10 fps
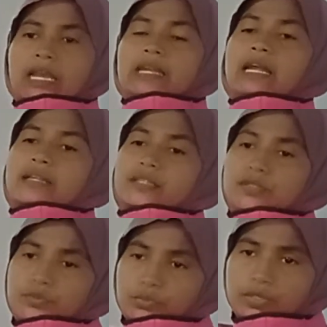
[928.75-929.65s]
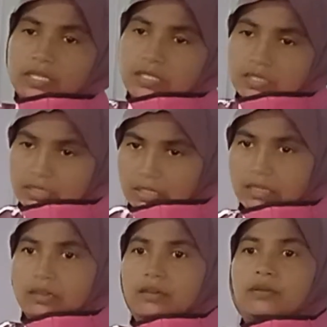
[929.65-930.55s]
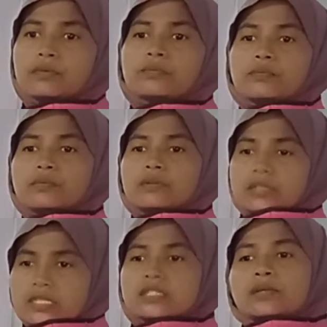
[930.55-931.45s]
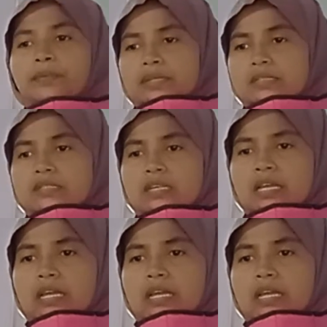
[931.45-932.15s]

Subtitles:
and other students disturbance.